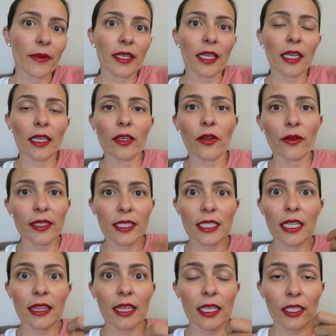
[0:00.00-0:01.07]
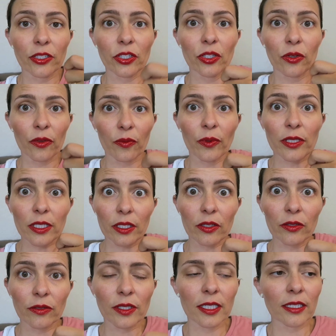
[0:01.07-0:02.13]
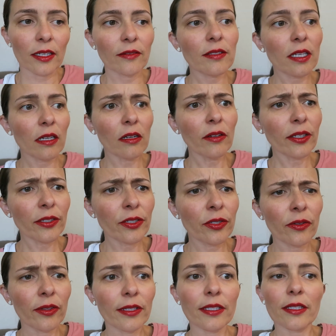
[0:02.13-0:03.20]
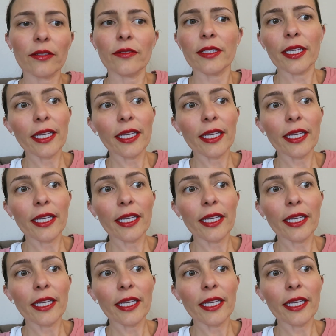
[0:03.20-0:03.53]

and he noticed that the tooth was loose. And he was like, "Oh, your tooth is loose.